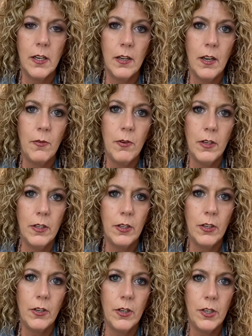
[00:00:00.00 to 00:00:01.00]
want to
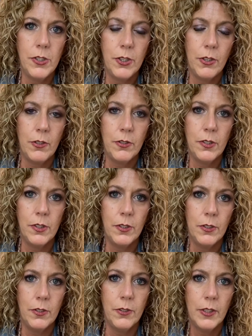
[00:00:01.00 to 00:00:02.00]
encourage you
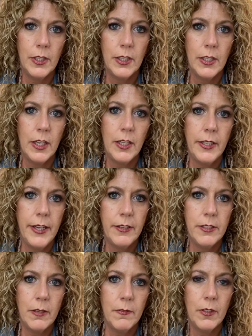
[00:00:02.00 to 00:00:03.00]
to allow
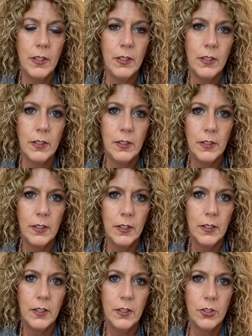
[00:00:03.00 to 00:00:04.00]
some of the
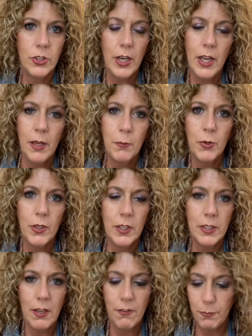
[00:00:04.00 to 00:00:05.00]
shame or the
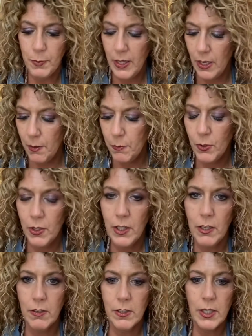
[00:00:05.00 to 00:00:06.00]
self-blame or the
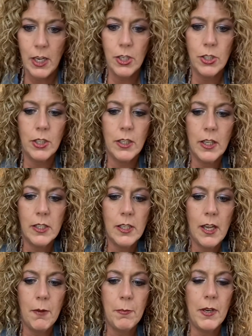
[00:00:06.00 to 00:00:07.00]
irritation that's
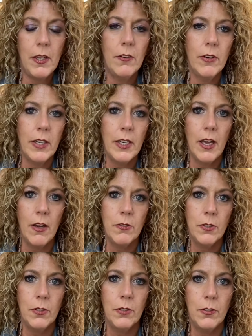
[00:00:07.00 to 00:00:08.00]
happening right now
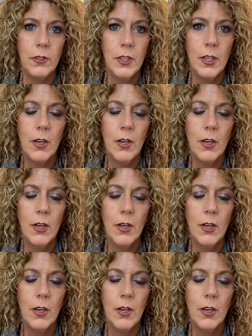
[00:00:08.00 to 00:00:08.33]
to